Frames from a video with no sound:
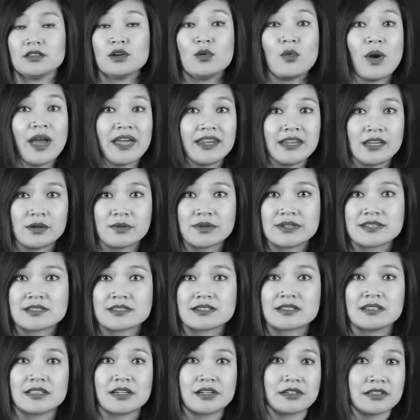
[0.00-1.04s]
The wedding
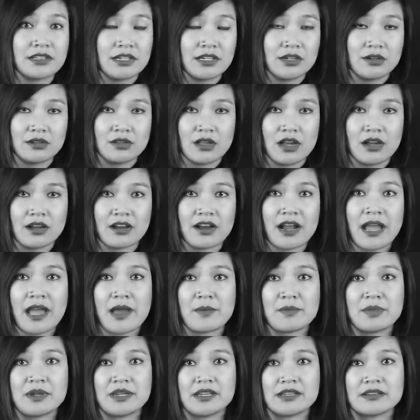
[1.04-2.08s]
was clearly no longer
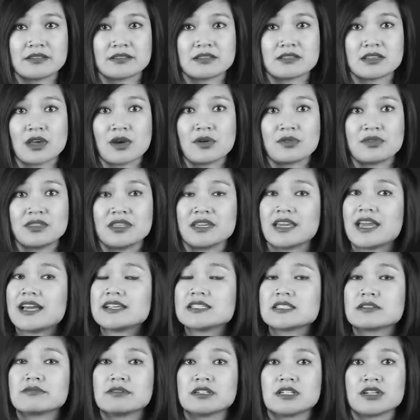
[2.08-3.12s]
happening, so the
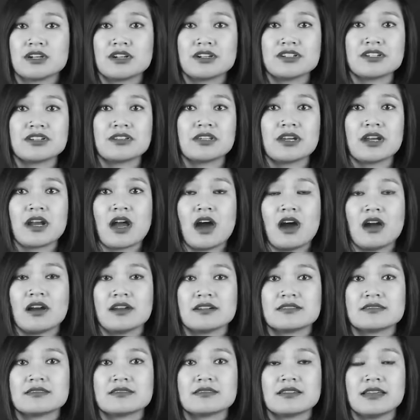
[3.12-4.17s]
guests returned to their
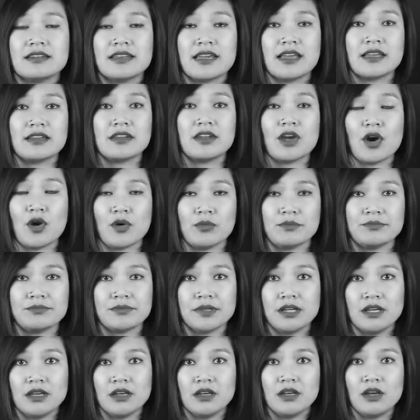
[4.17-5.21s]
cars and headed home,
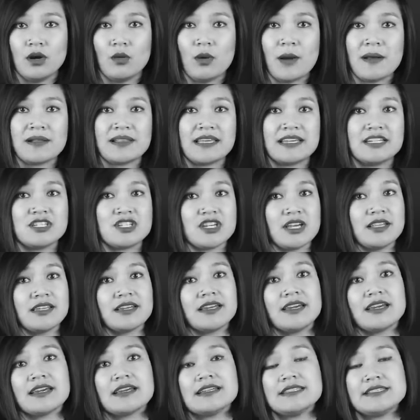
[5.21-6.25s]
while
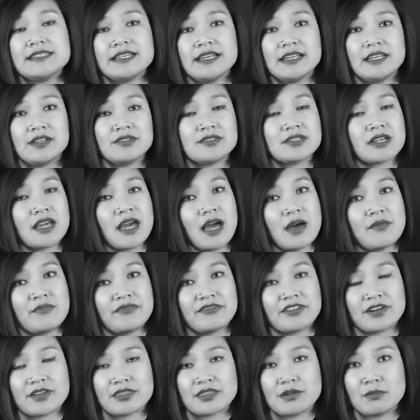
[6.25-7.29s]
Angelica continued to
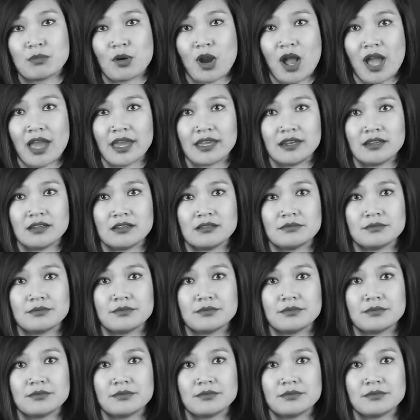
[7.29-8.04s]
comfort the bride.